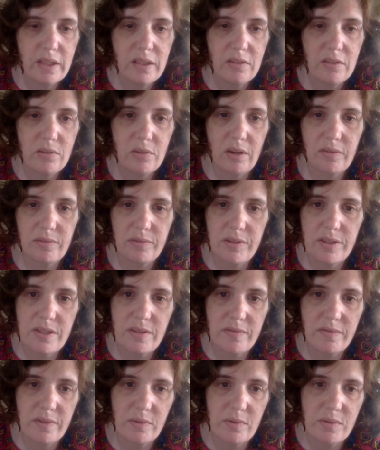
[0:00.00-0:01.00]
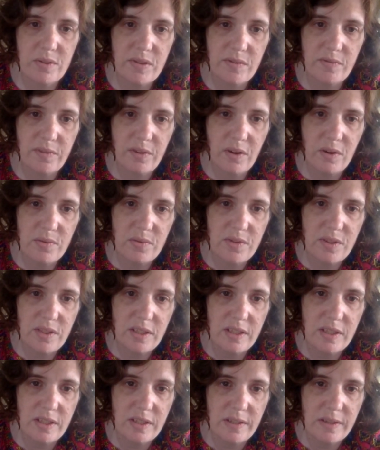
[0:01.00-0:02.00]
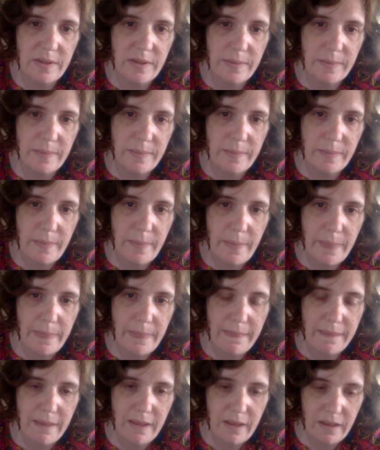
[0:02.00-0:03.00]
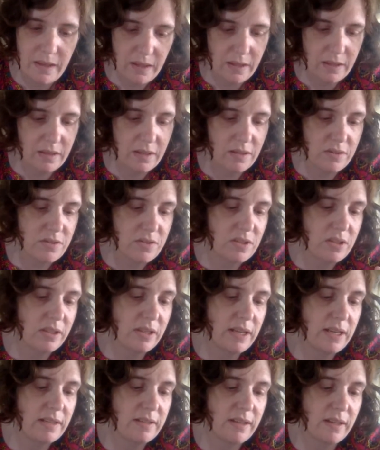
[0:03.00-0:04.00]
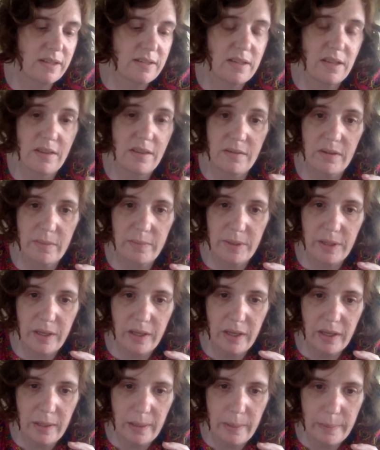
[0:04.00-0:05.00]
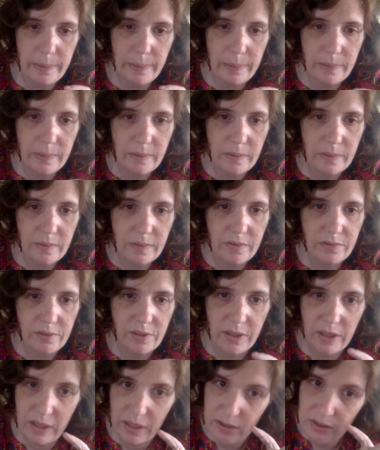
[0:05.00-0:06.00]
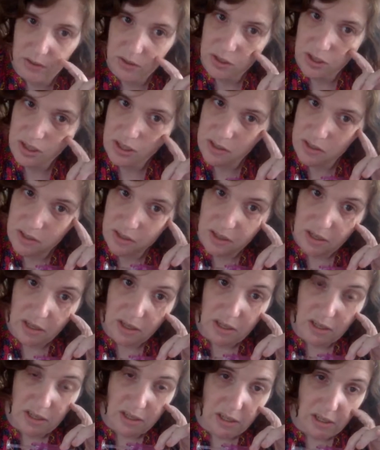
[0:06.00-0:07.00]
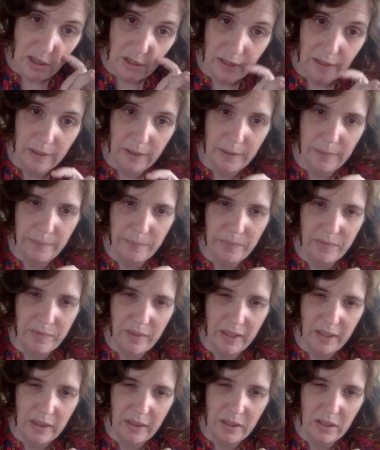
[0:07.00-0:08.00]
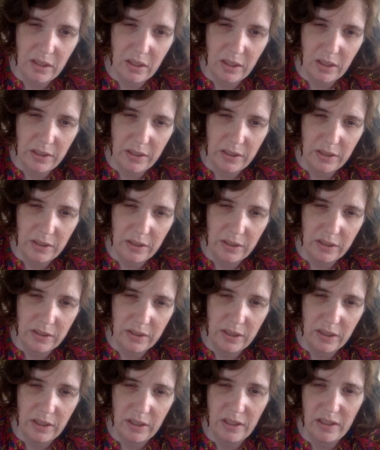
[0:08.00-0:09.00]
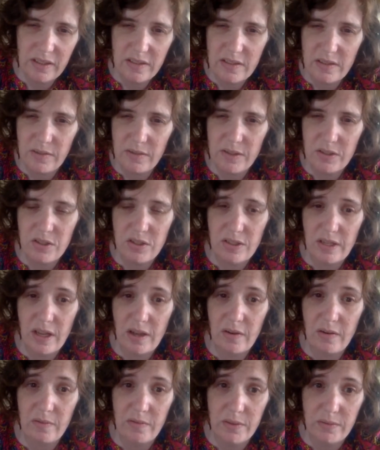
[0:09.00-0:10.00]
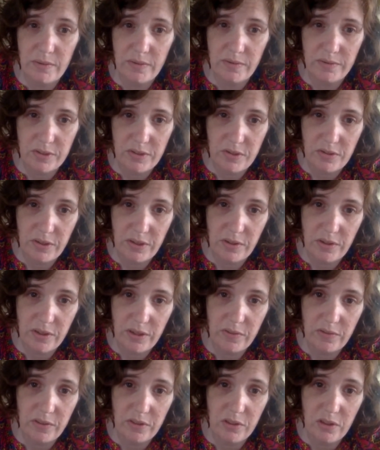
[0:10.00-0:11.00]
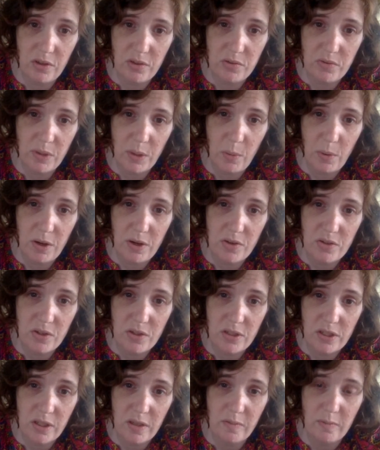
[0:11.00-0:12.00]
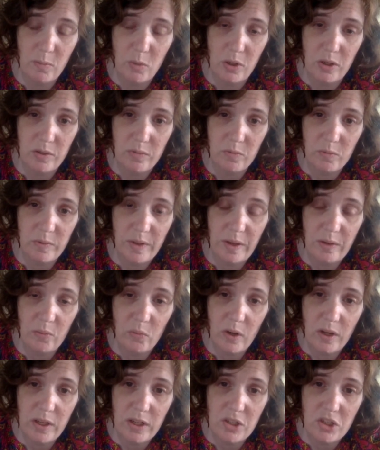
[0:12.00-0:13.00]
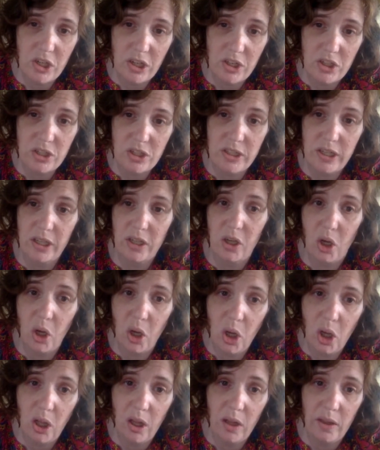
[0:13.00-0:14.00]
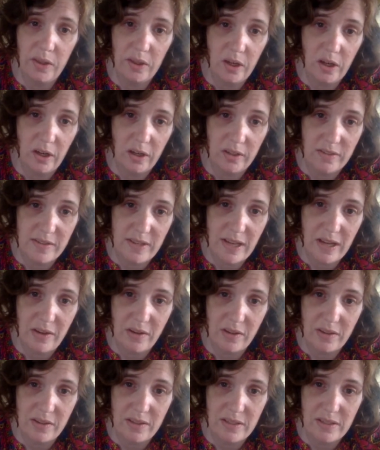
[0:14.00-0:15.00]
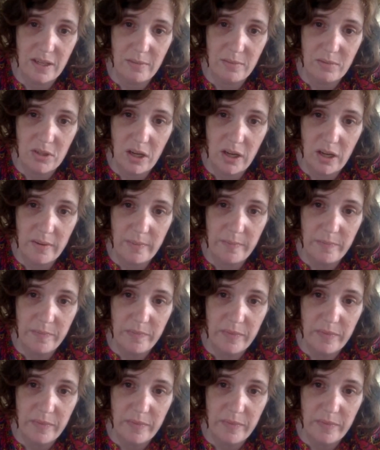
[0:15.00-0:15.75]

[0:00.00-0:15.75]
Do not freeze if it was frozen. And there is latex on the rubber cap for allergies. Take the carton containing the syringes out of the refrigerator. If your dose requires you to give more than one injection, take all the cartons out at the same time.